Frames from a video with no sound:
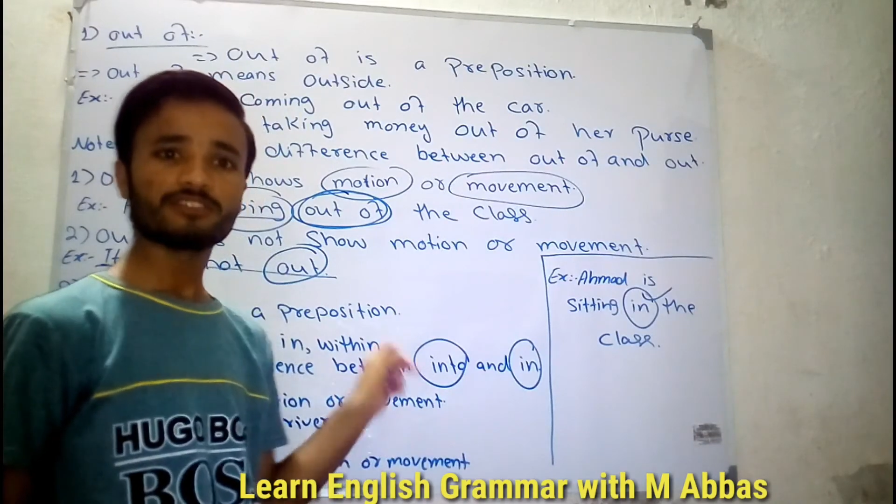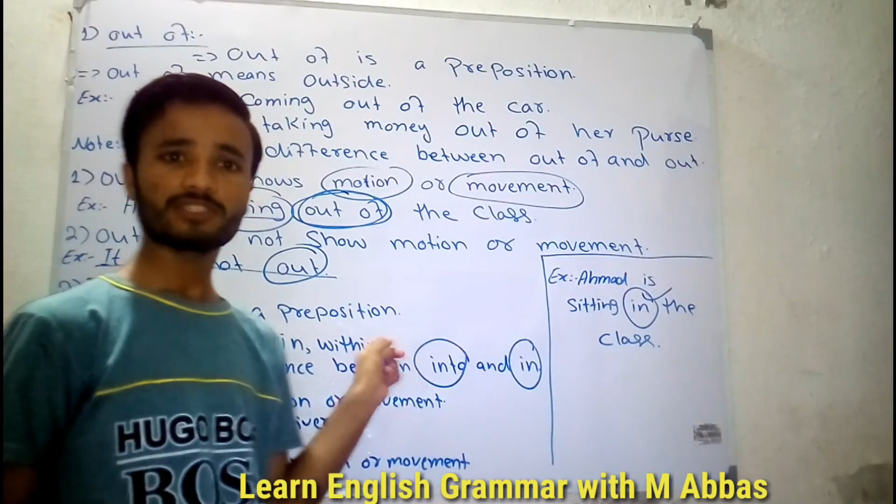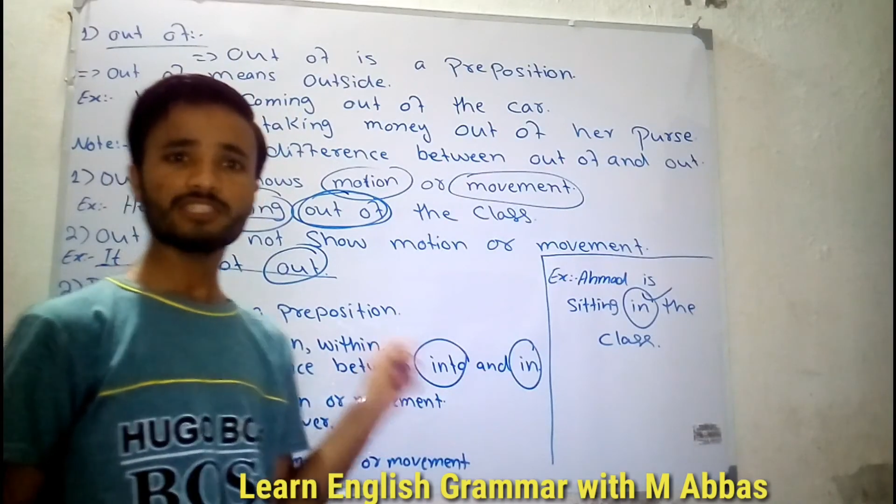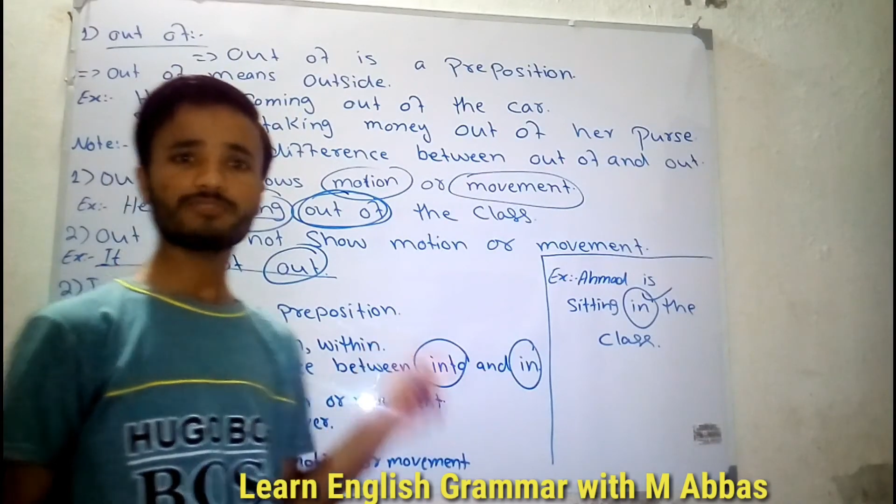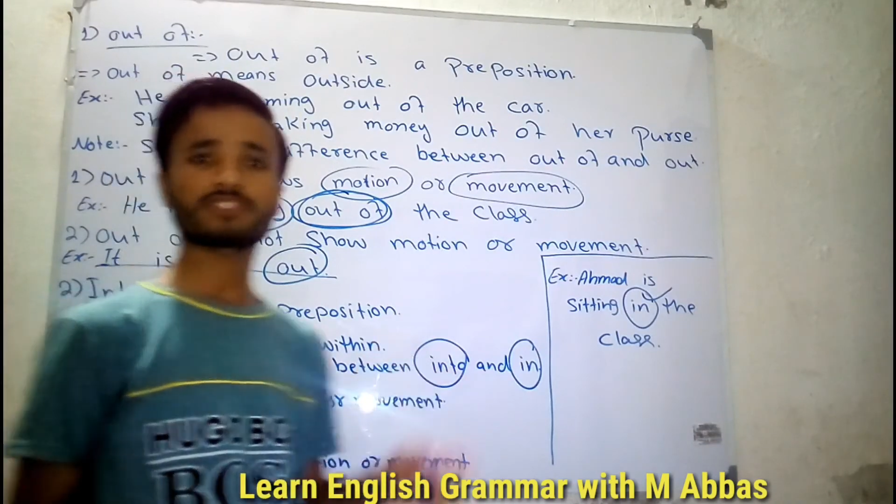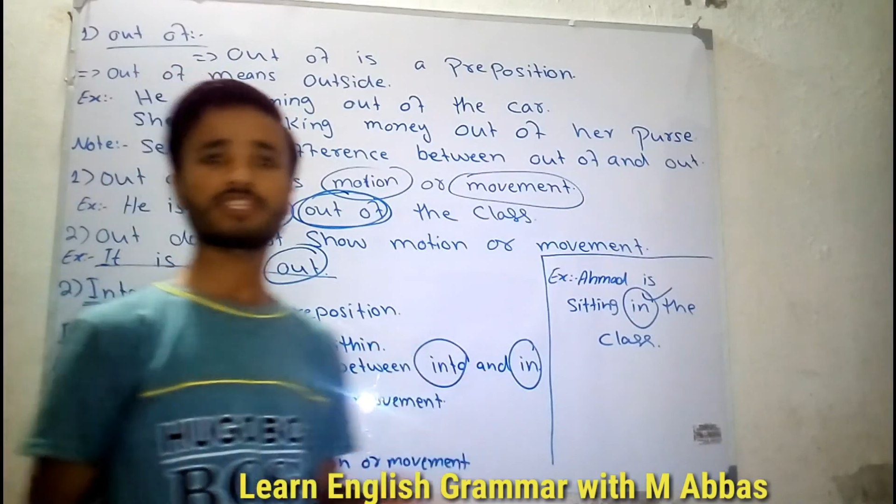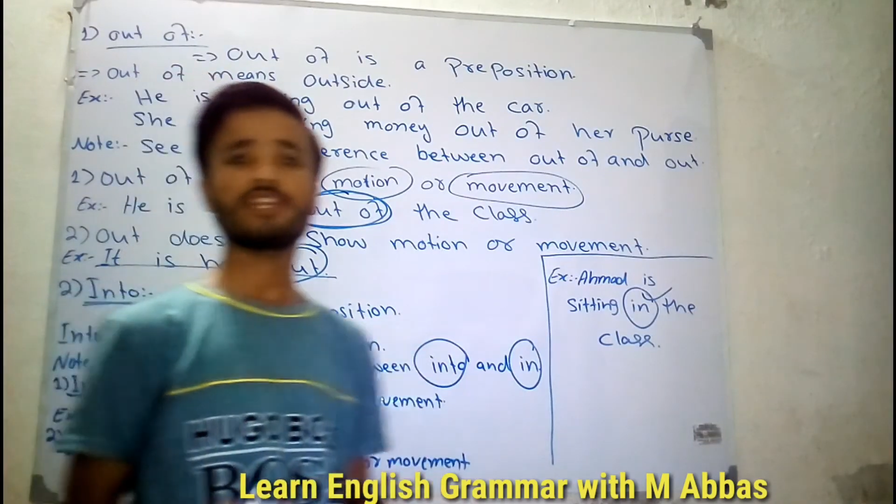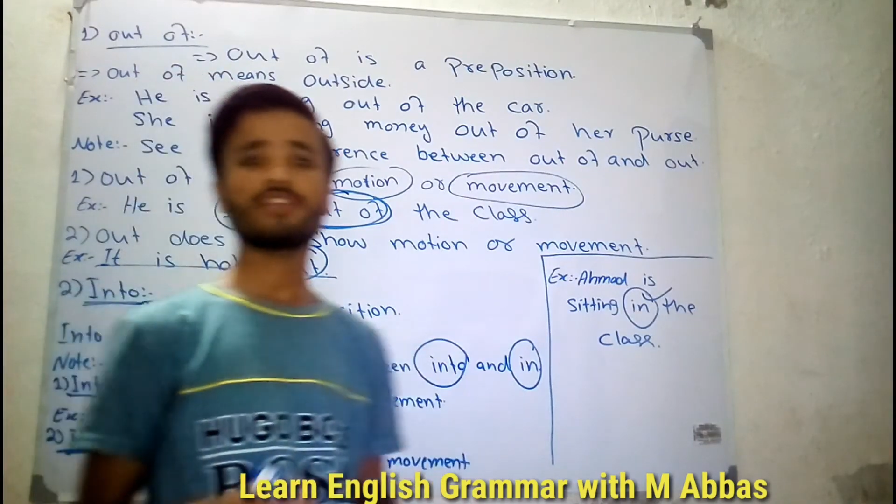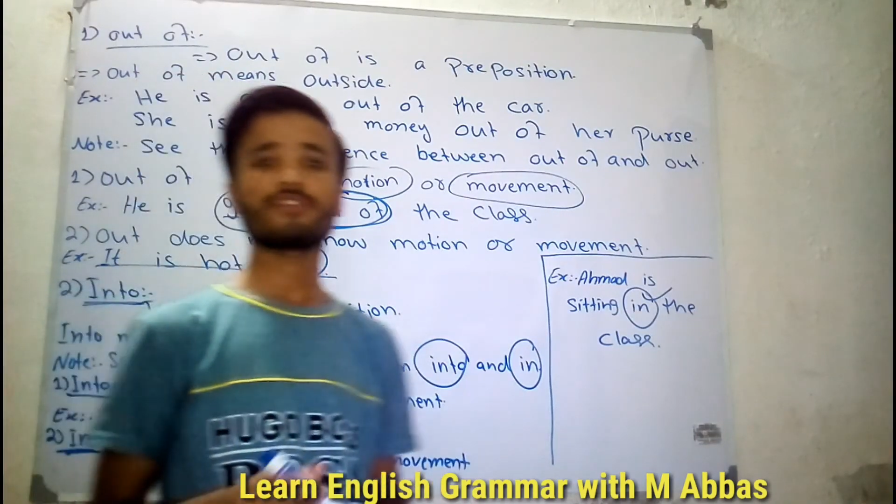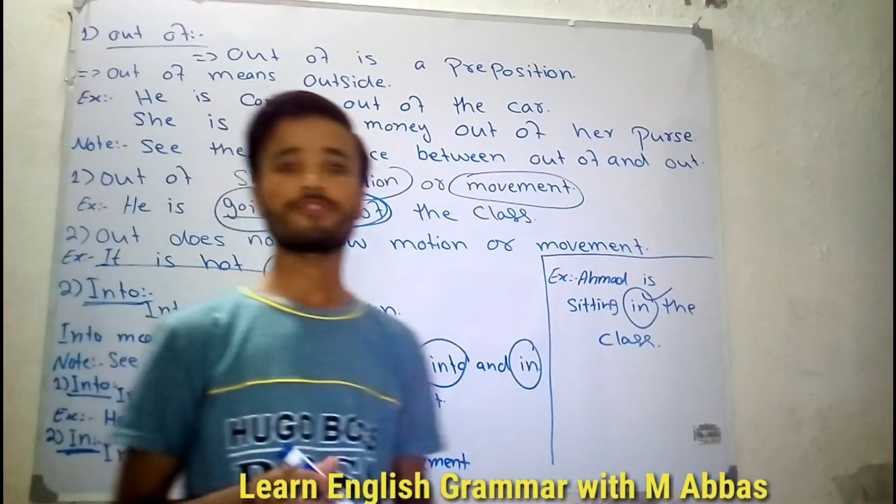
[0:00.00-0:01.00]
So this was the
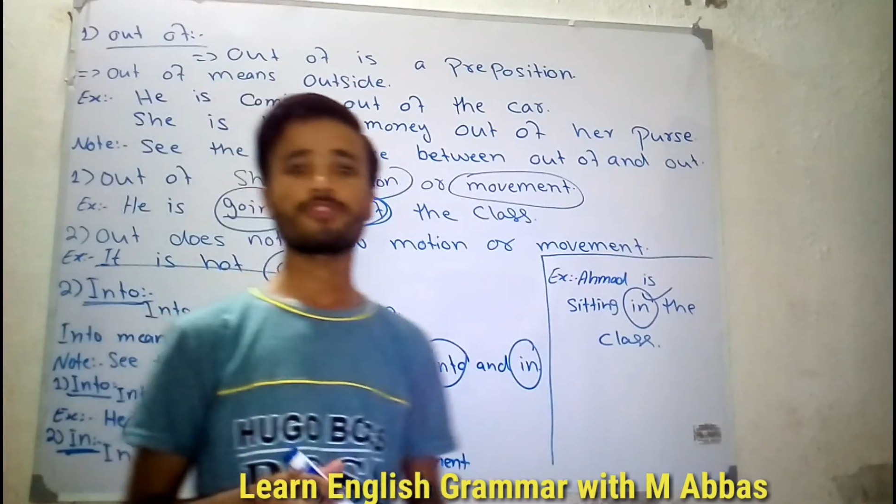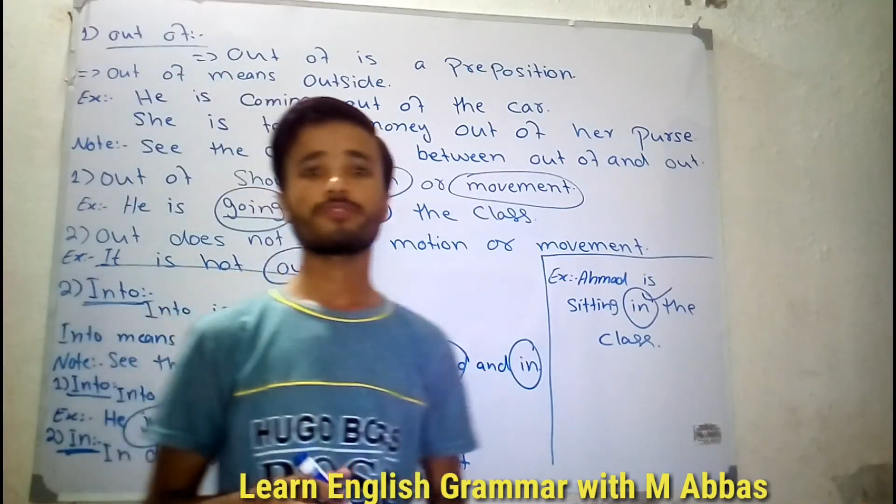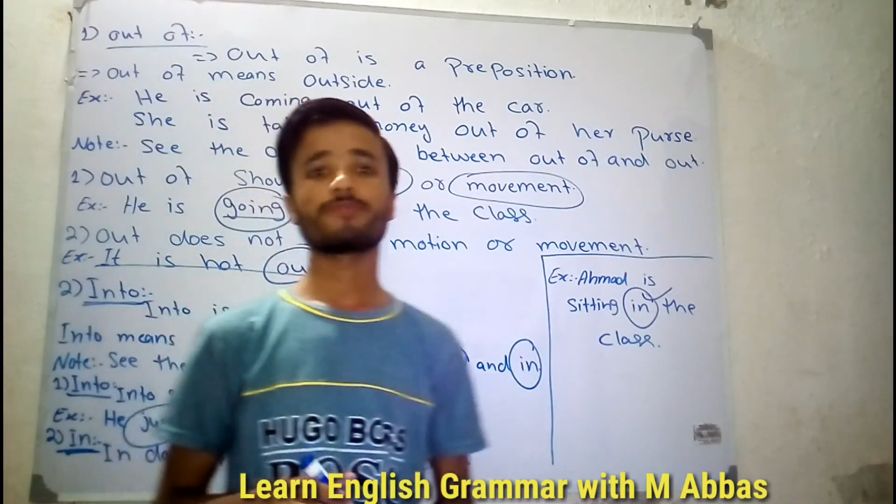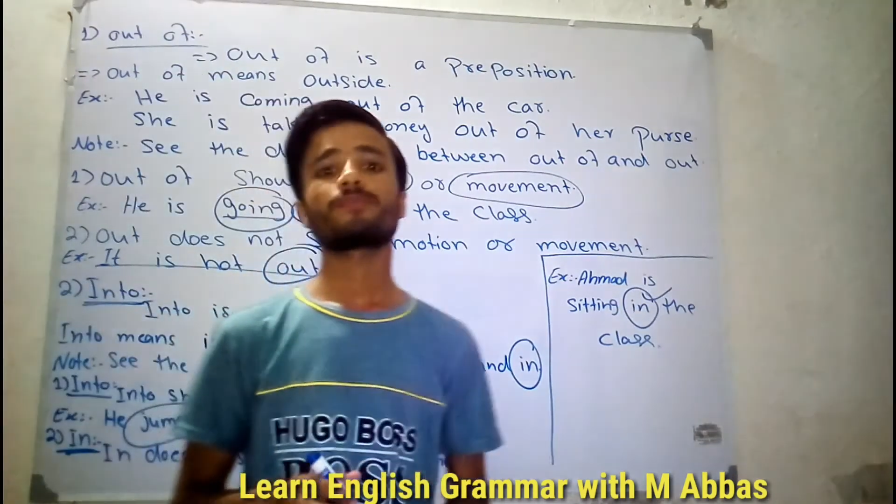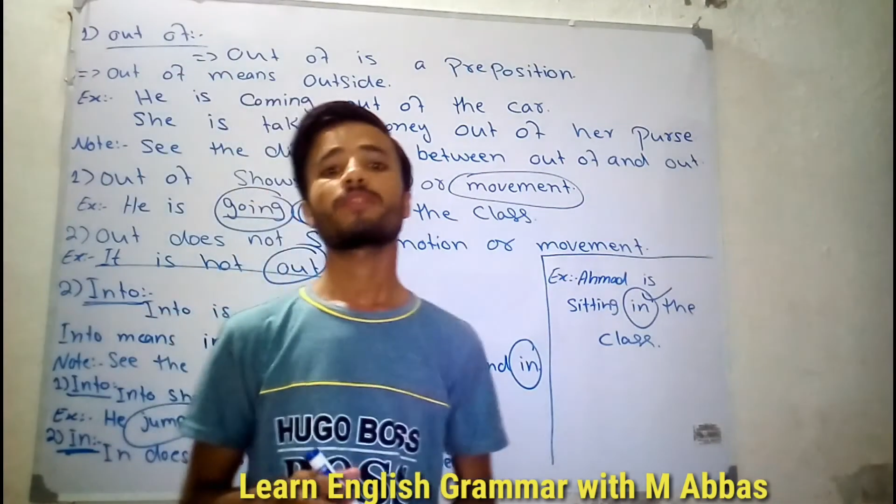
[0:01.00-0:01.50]
end of video.